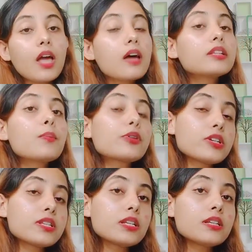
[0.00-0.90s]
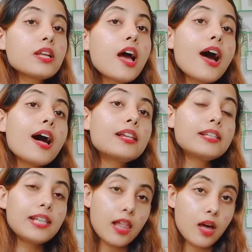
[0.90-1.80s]
The person
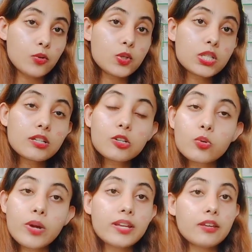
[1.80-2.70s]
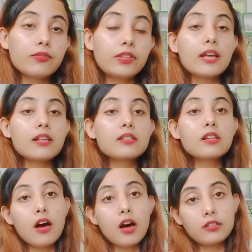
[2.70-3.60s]
loves creative things a
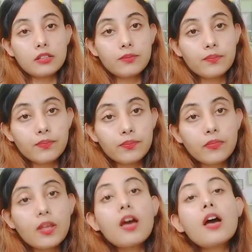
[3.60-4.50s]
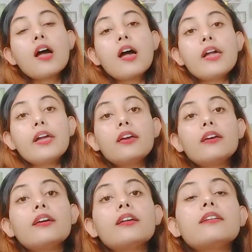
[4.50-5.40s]
lot,
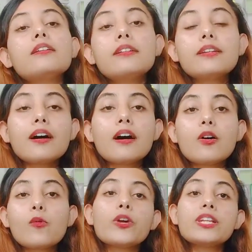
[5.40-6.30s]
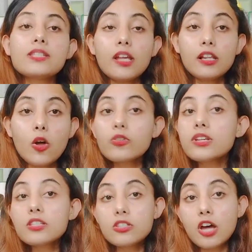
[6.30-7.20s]
and Venus alone
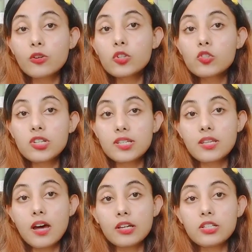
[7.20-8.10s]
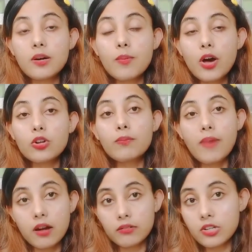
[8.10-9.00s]
is not going to decide about a
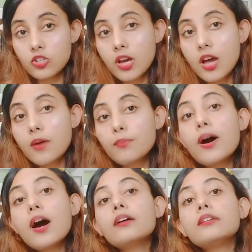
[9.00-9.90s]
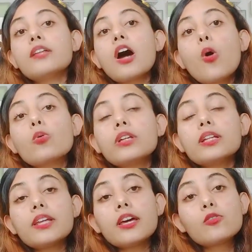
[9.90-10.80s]
marriage. But the only
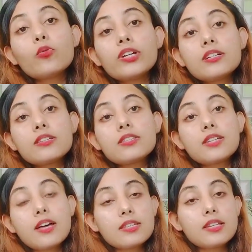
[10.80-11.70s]
thing Venus does is